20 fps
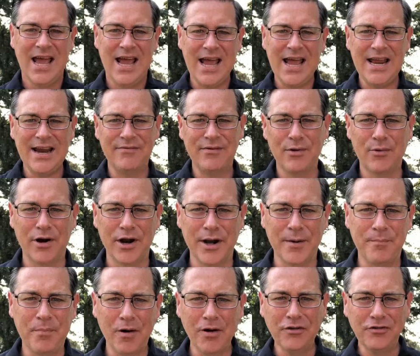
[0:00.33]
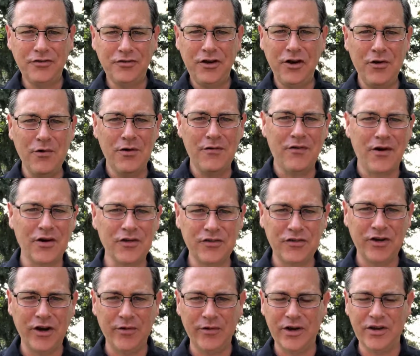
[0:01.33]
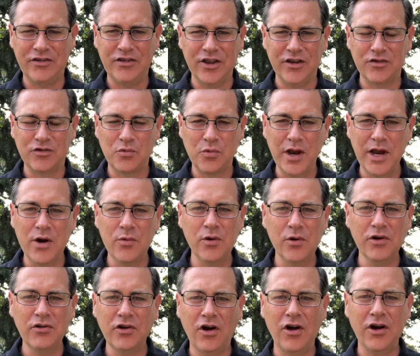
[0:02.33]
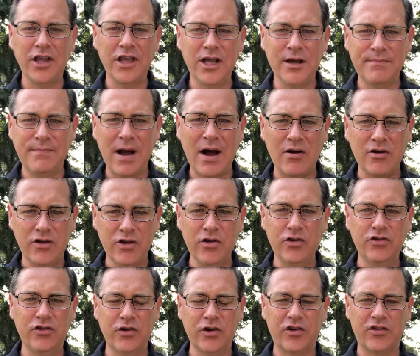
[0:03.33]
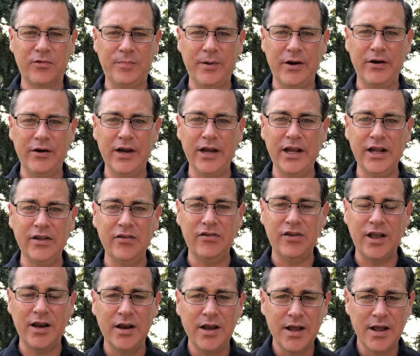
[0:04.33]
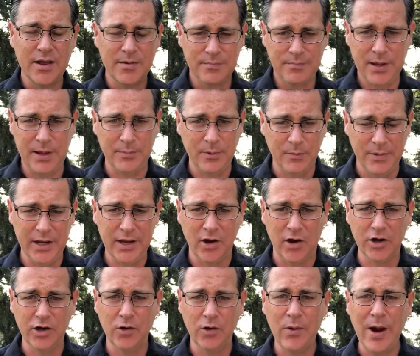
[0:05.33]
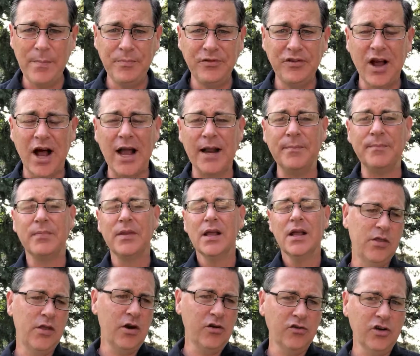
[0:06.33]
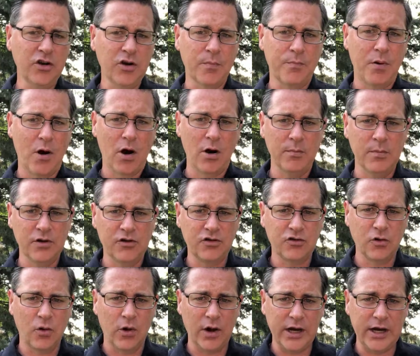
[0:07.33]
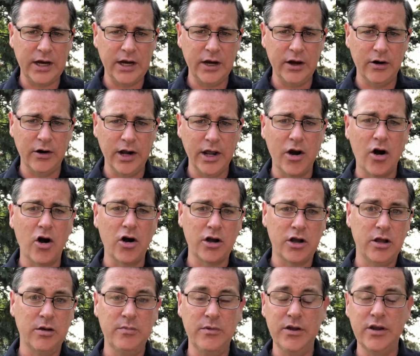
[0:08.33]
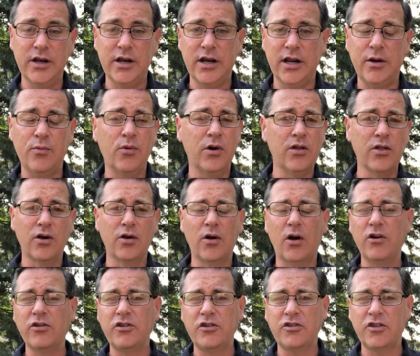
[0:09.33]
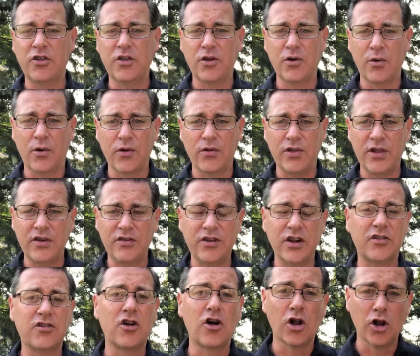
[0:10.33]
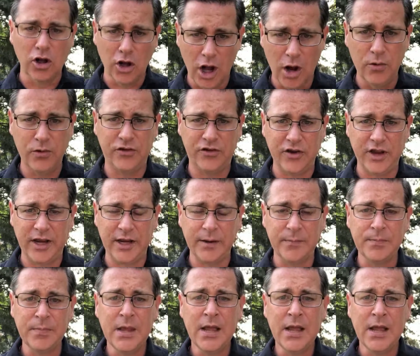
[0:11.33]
Hey everyone, in part two of our series this week, we're talking about user experience and people being on your website. There's a department store here in our community, one of the largest in the Northeast, that's closing.